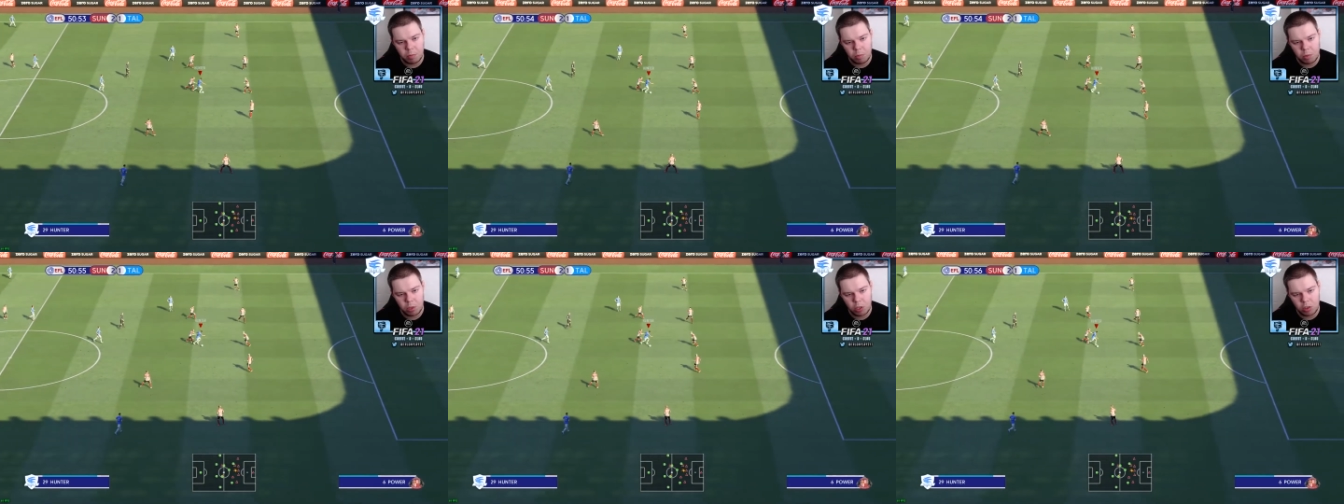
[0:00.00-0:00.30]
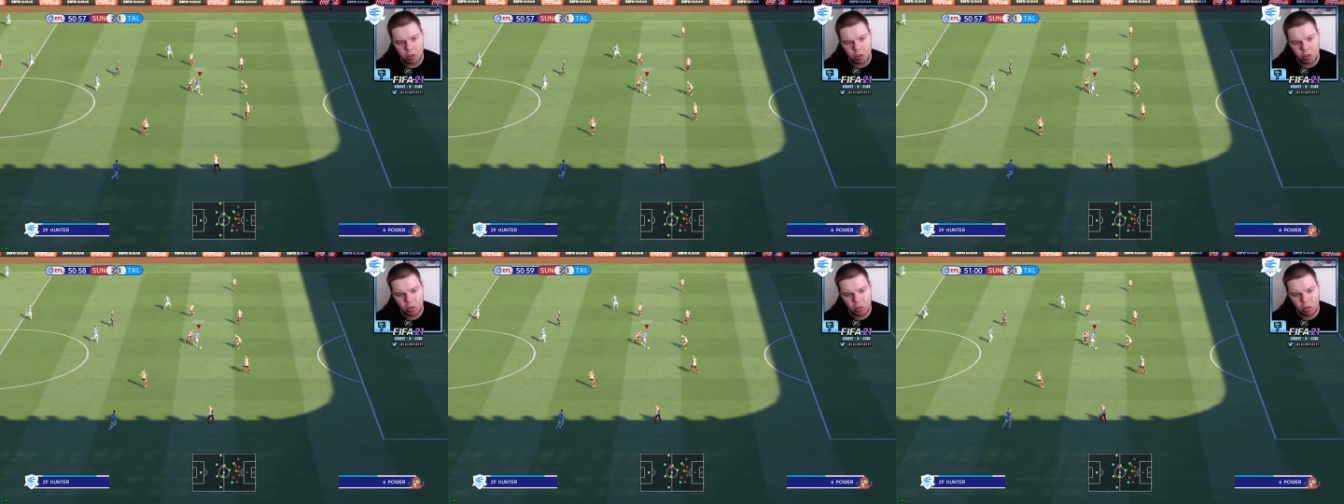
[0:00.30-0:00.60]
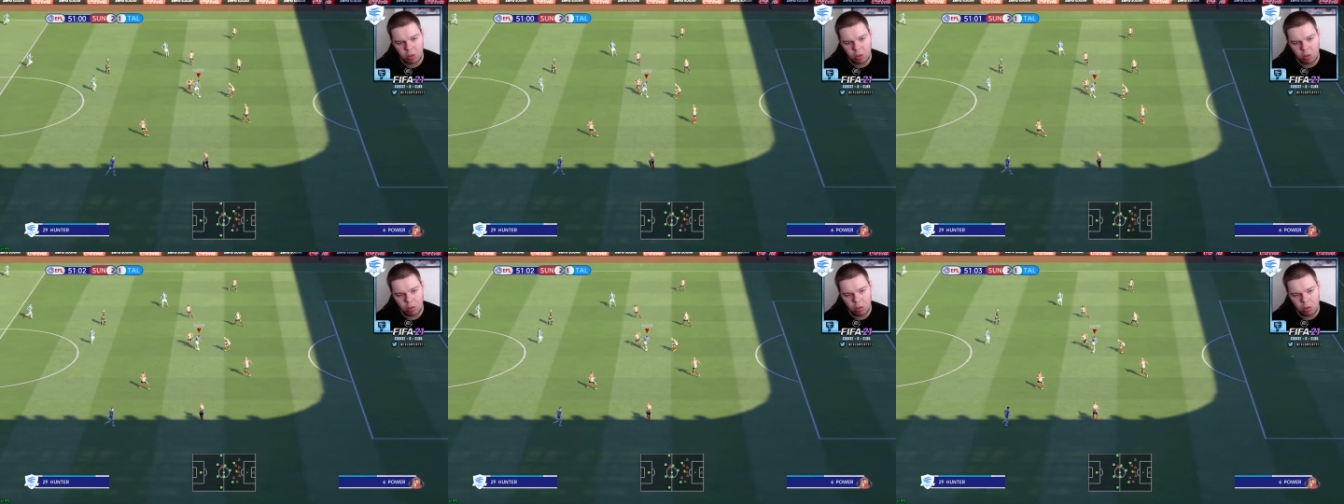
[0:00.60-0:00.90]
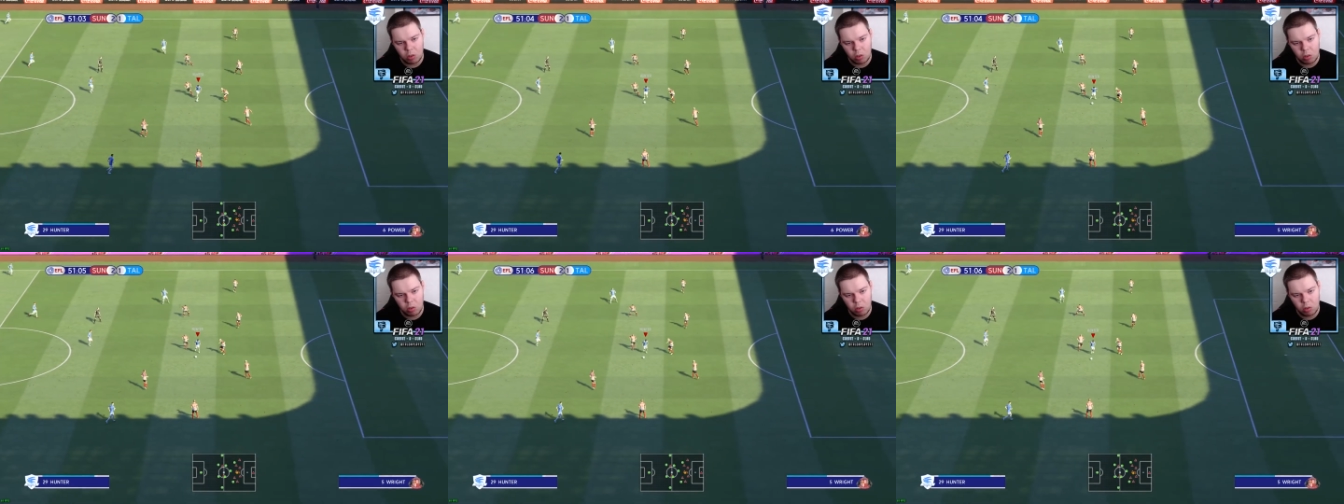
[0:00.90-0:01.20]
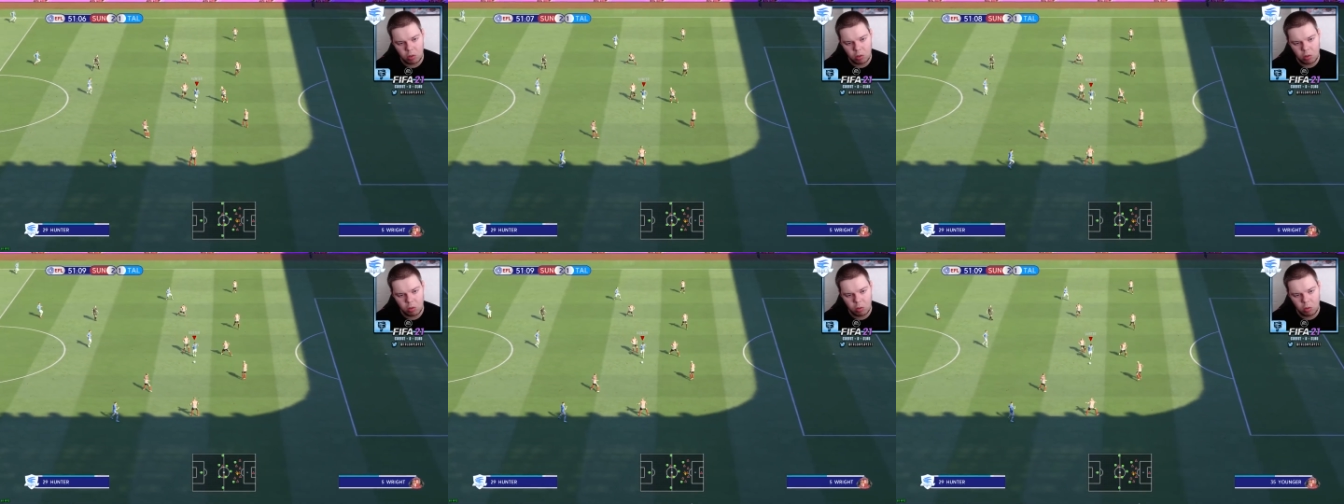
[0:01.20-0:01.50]
We just
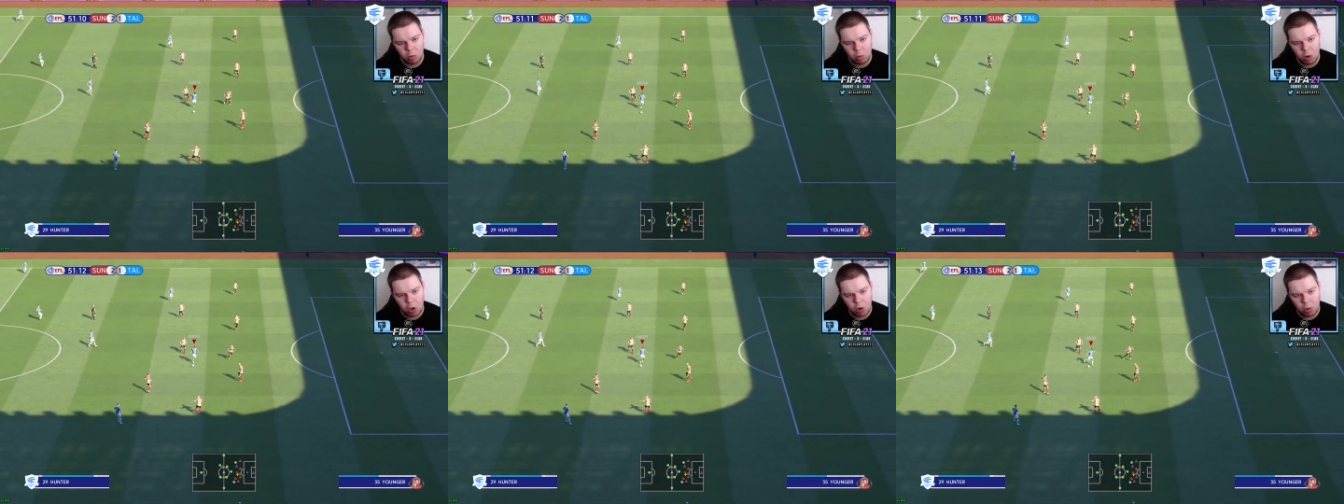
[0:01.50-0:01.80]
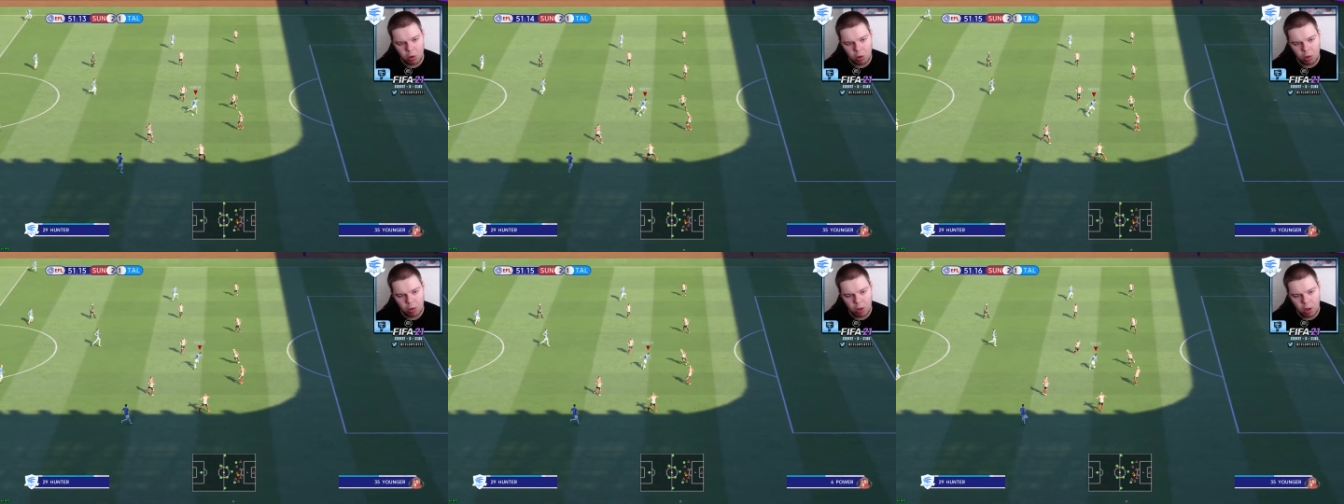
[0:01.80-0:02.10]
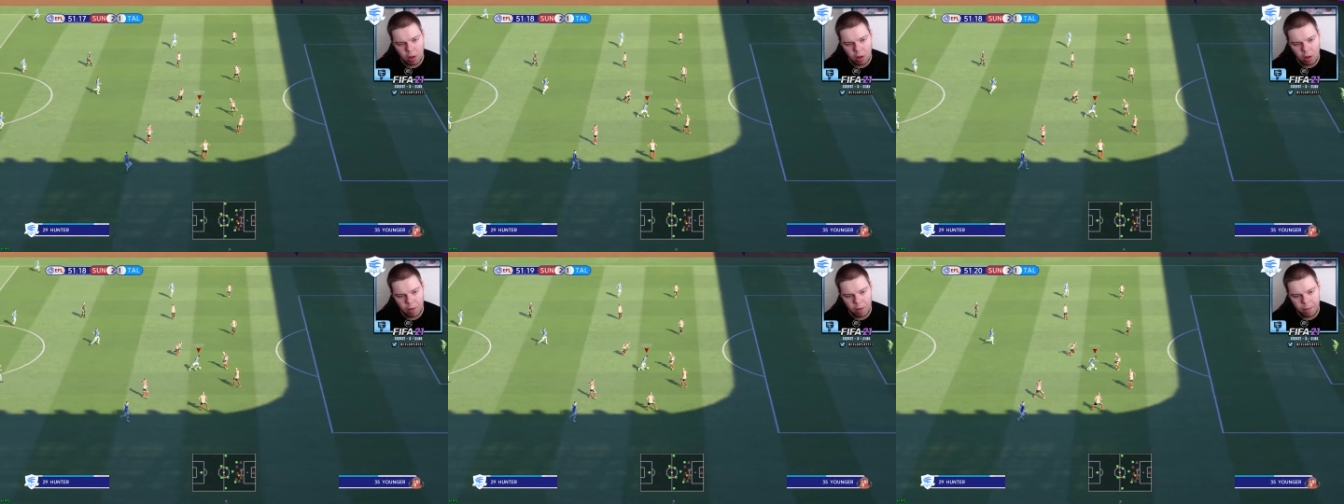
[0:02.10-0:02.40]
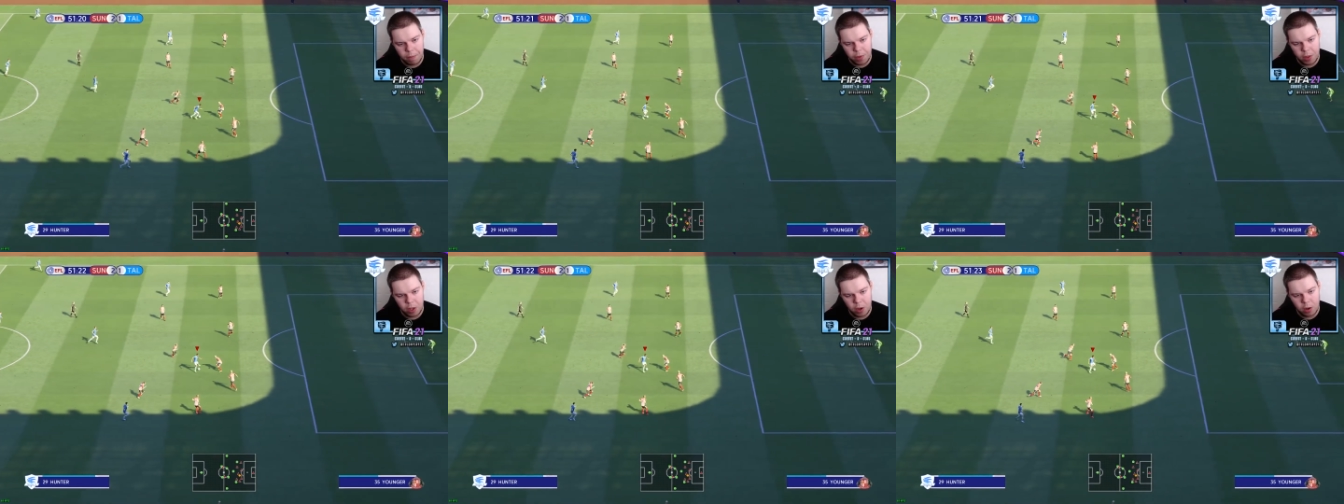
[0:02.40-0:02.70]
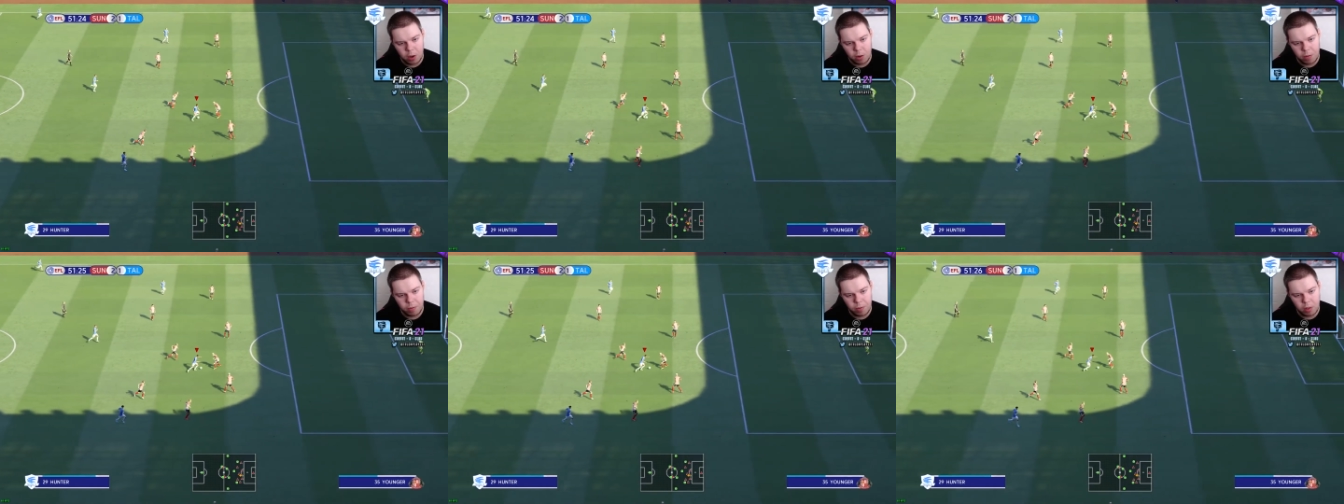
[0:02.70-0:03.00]
work with it, you
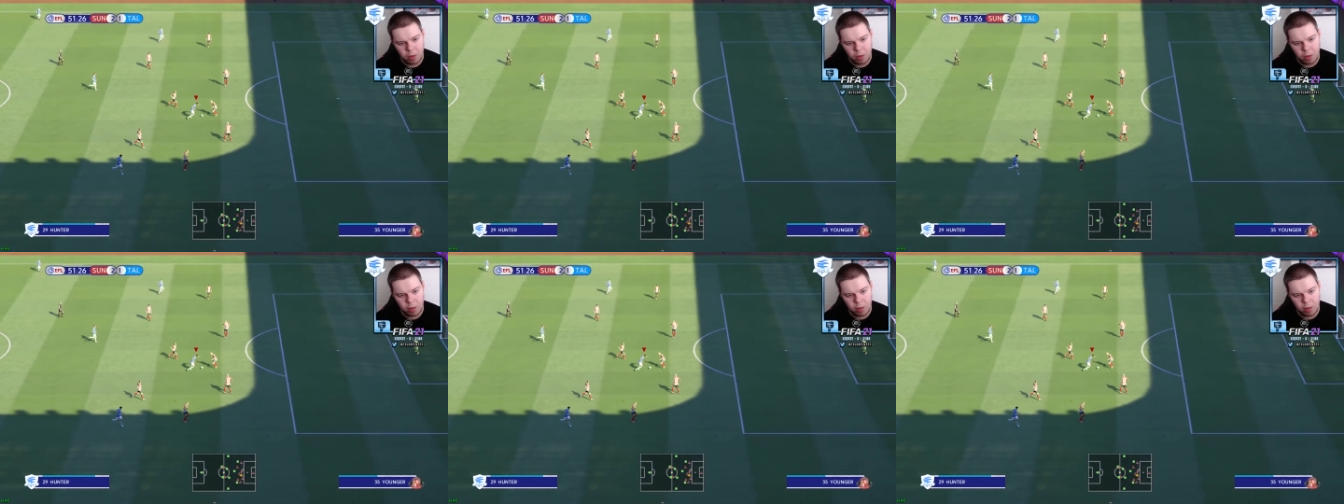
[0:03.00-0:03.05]
know.